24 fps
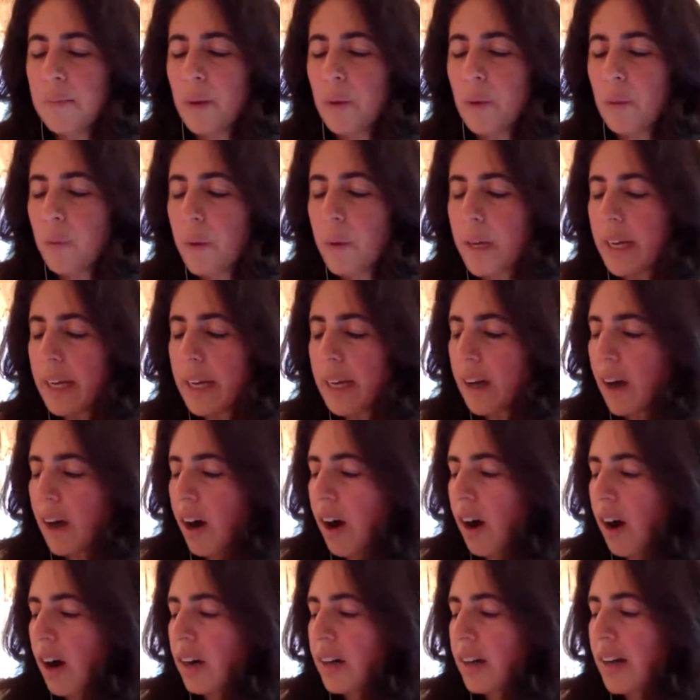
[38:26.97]
we
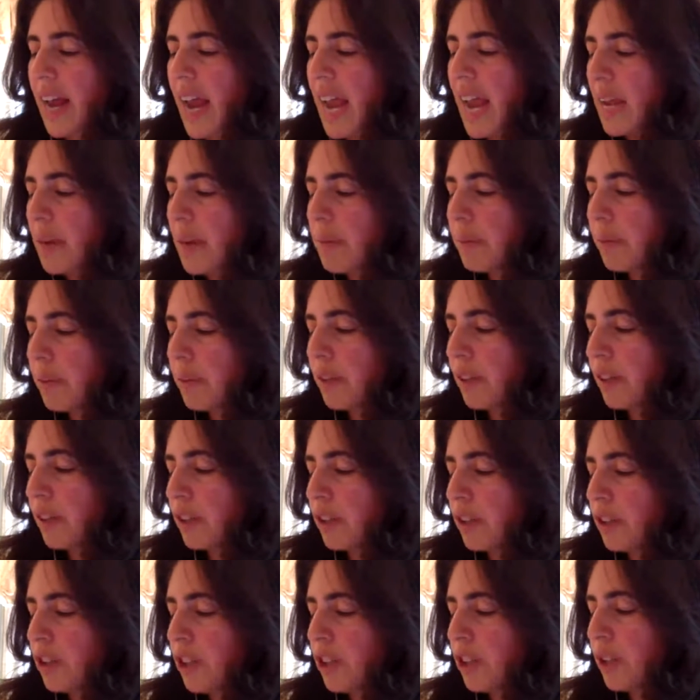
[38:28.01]
are
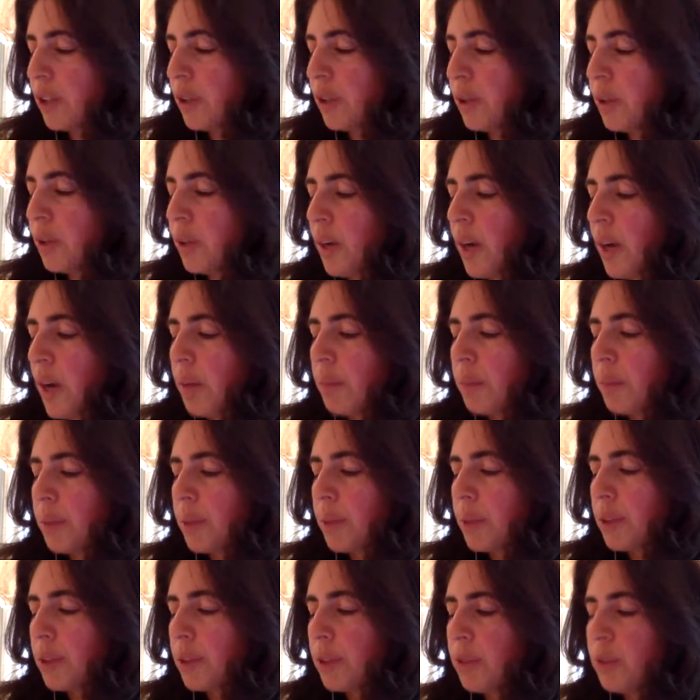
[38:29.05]
able to
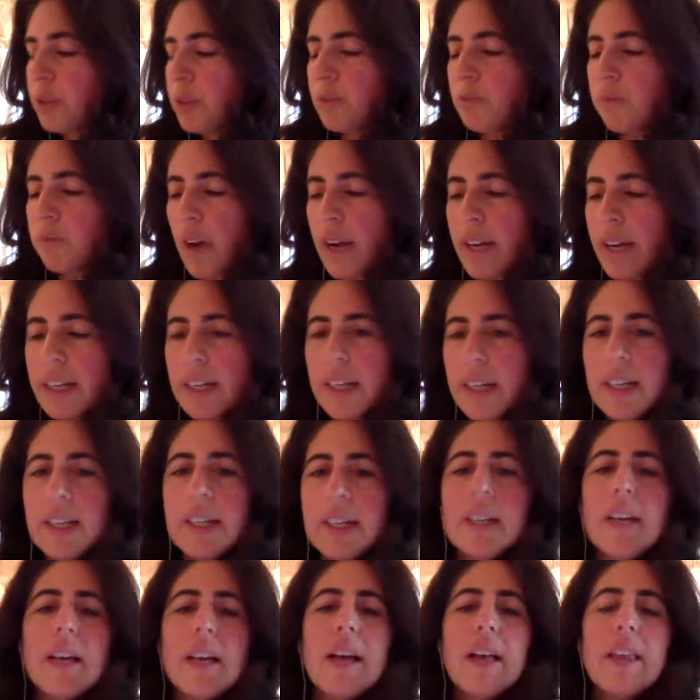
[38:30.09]
produce writing
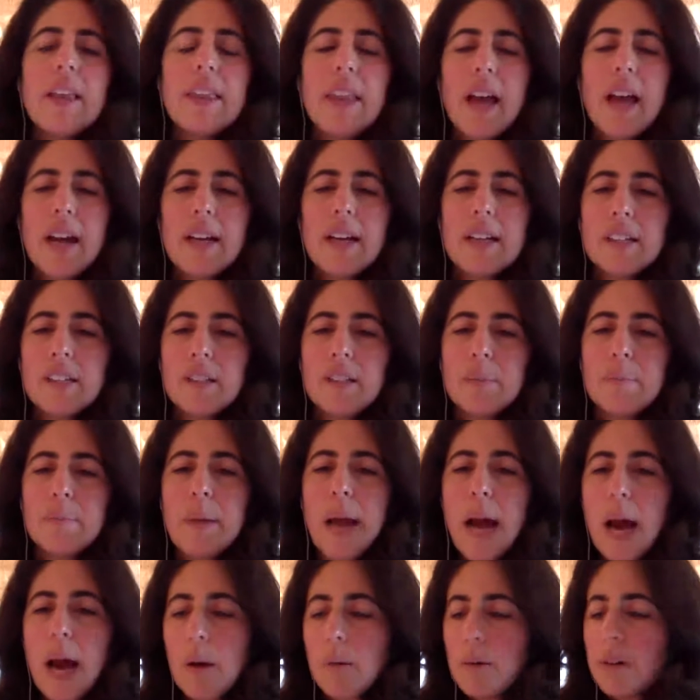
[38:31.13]
that is
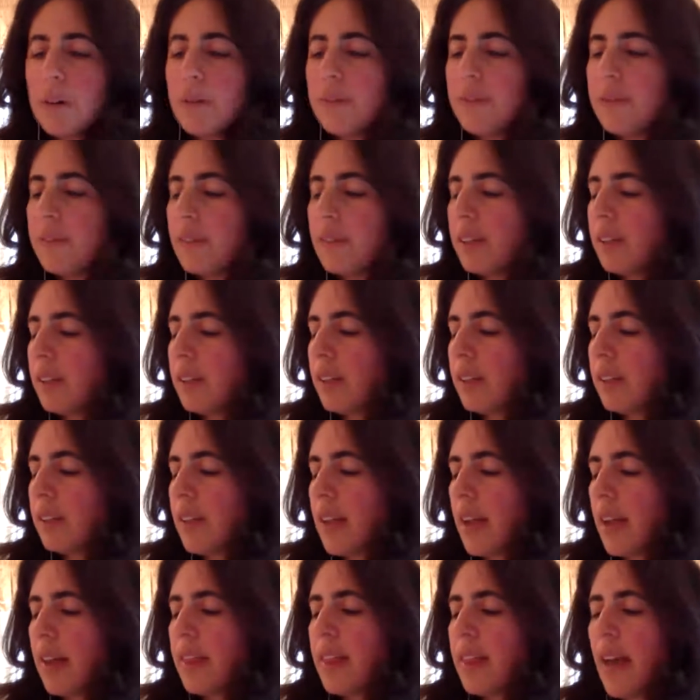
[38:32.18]
powerful,
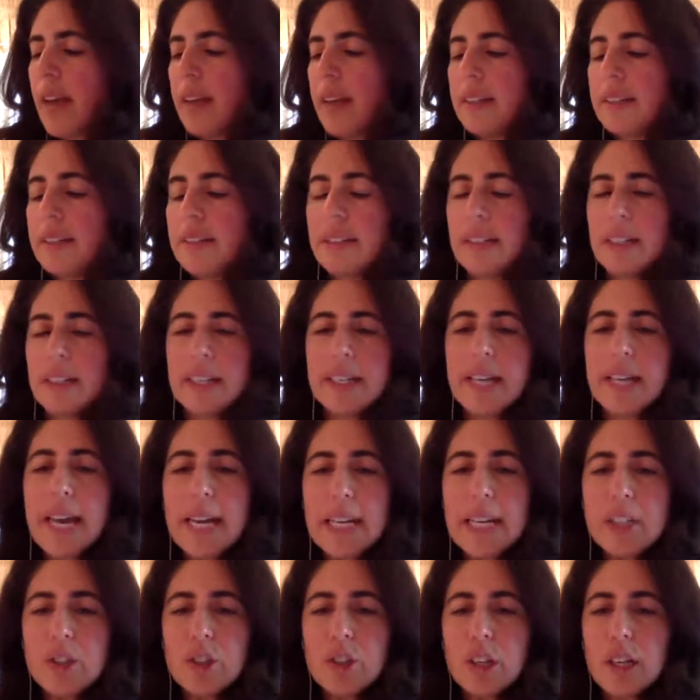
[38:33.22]
that is
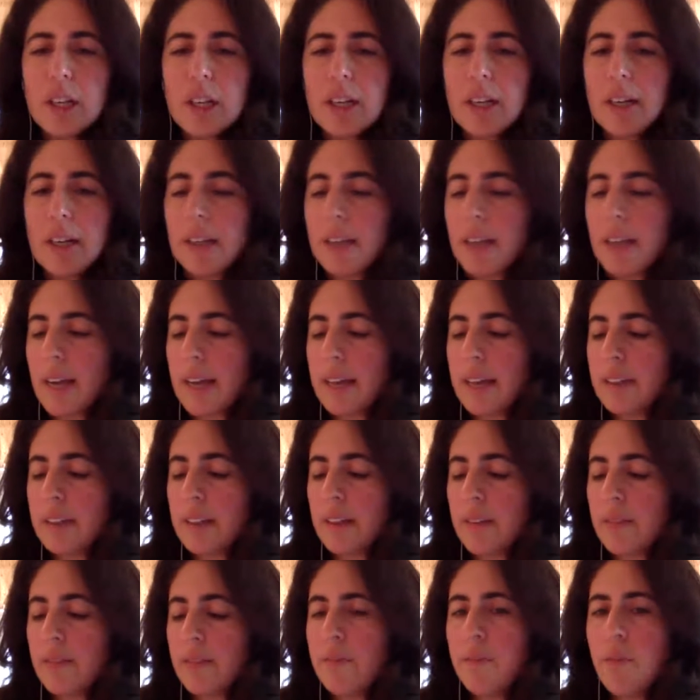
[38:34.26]
engaging, that is
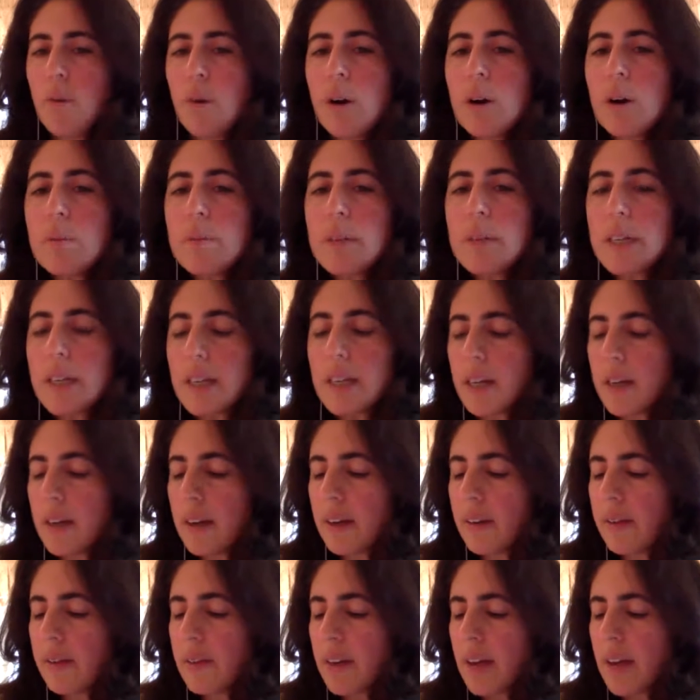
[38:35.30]

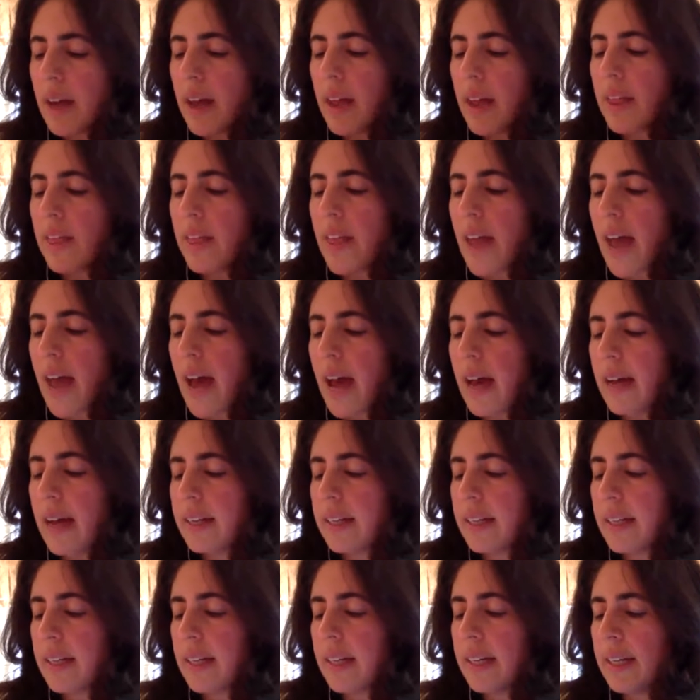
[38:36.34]
informative, that
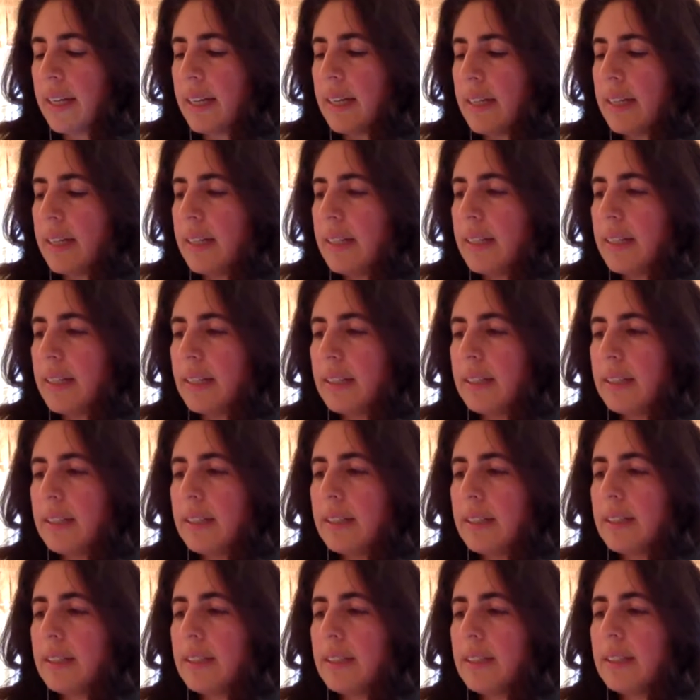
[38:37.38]

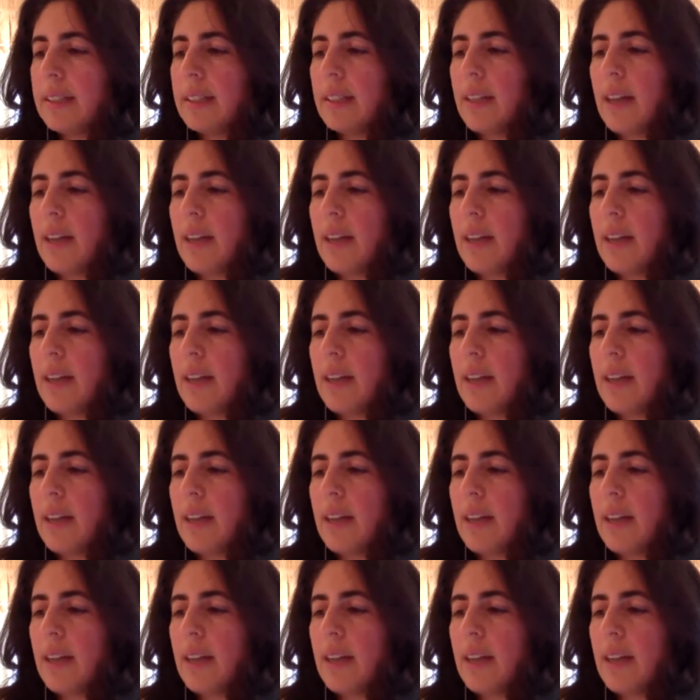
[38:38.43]
is